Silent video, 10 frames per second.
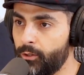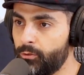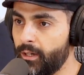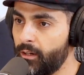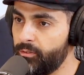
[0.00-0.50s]

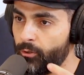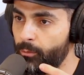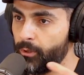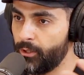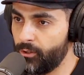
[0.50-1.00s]
You've got a
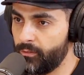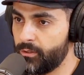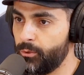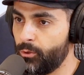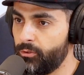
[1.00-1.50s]
formulation of
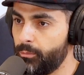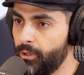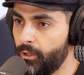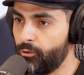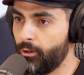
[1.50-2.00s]
this beautiful
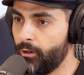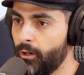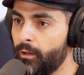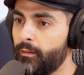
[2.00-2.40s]
picture